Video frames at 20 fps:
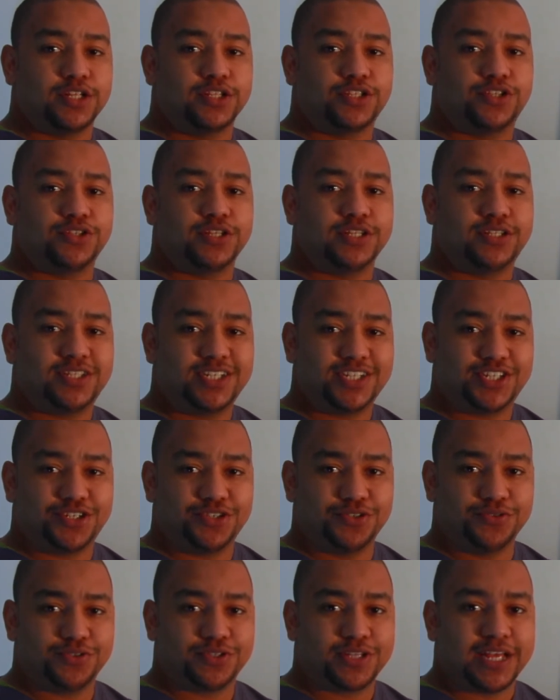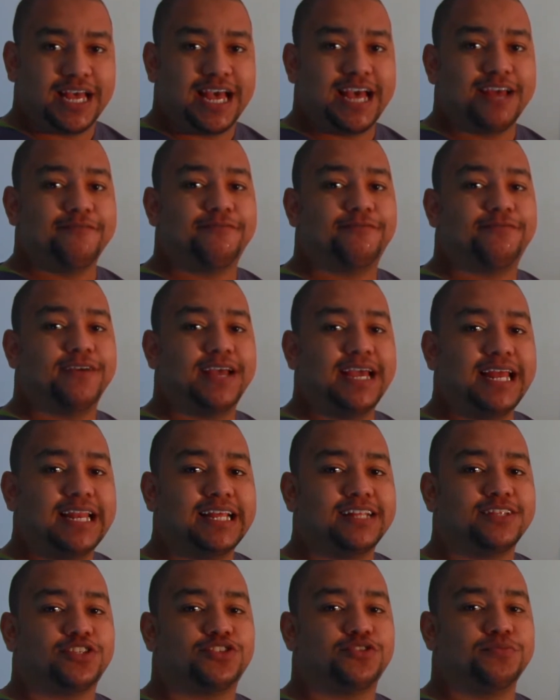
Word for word: to the tissues and failing